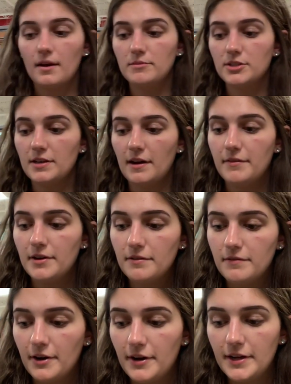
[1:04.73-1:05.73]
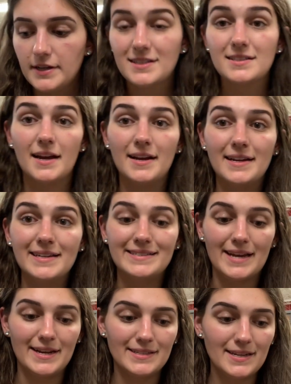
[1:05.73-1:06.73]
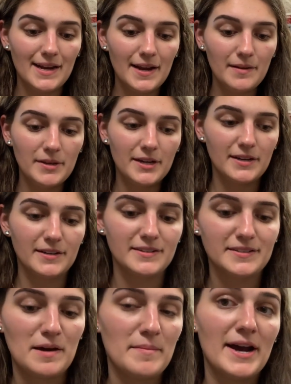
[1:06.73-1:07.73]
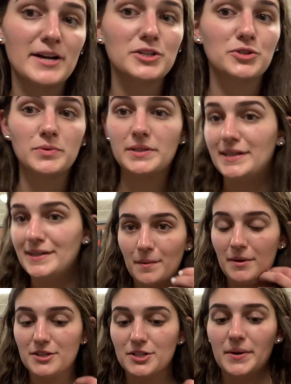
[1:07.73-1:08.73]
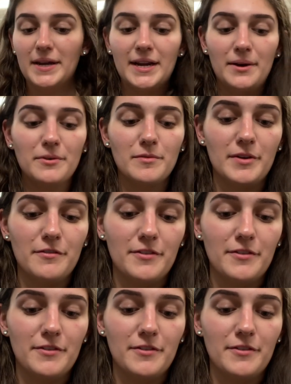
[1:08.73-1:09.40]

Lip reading: I'm just having a very exciting day today because I'm actually about to go hang out with my